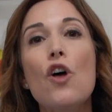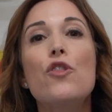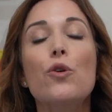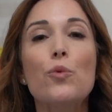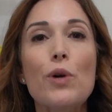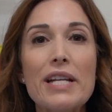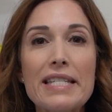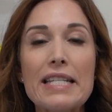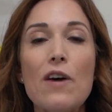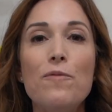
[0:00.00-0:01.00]
the
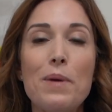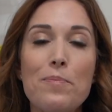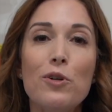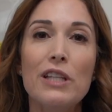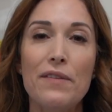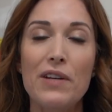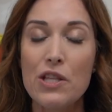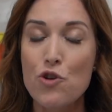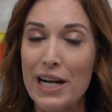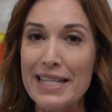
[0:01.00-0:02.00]
risk of people living
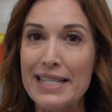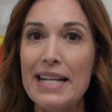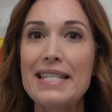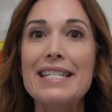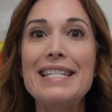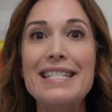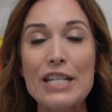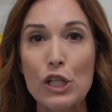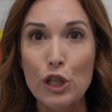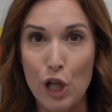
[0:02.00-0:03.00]
in the United States is
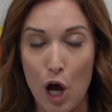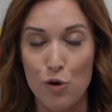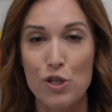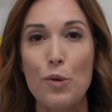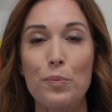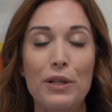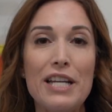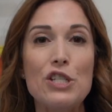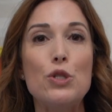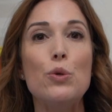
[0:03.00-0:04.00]
still low, so
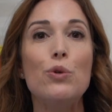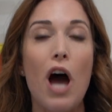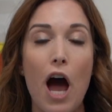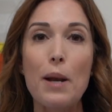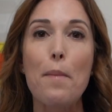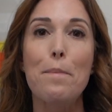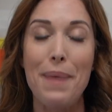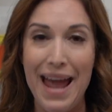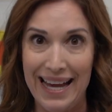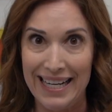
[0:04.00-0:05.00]
please do not
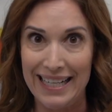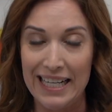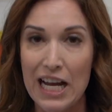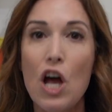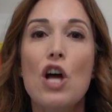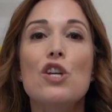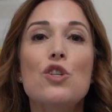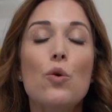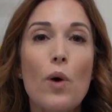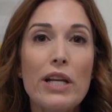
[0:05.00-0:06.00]
panic.
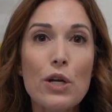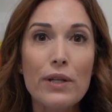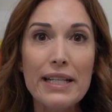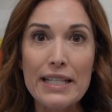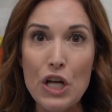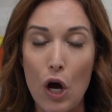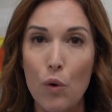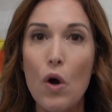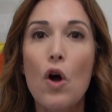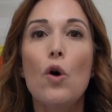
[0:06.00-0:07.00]
So what do you need to
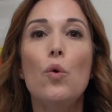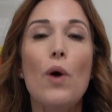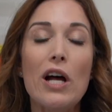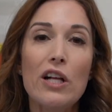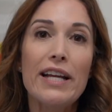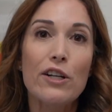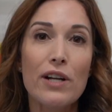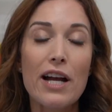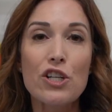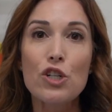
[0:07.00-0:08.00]
know? Well,
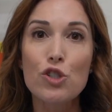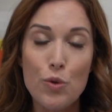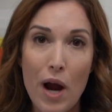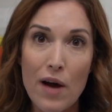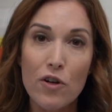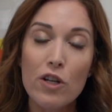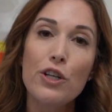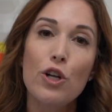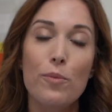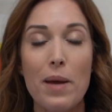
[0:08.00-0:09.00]
international travel,
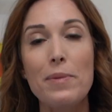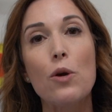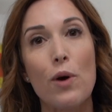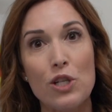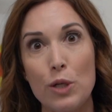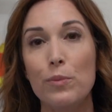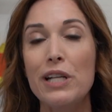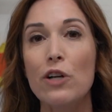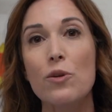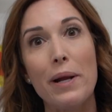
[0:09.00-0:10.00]
you know, may be questionable
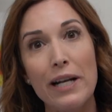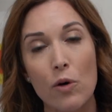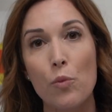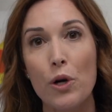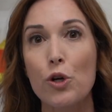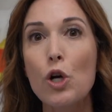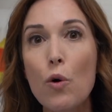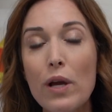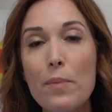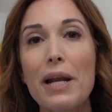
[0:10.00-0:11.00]
now depending on where you're
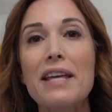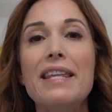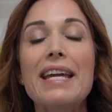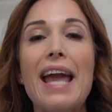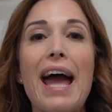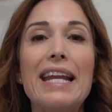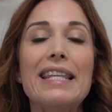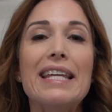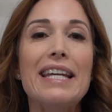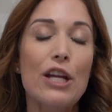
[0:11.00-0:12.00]
going, but I think
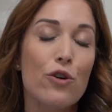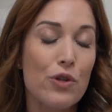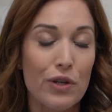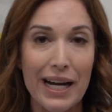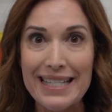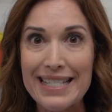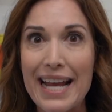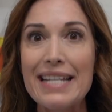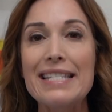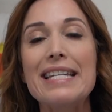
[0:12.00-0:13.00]
anything here in the United
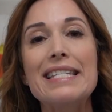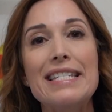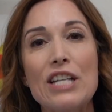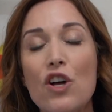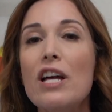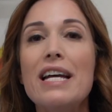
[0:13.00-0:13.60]
States is still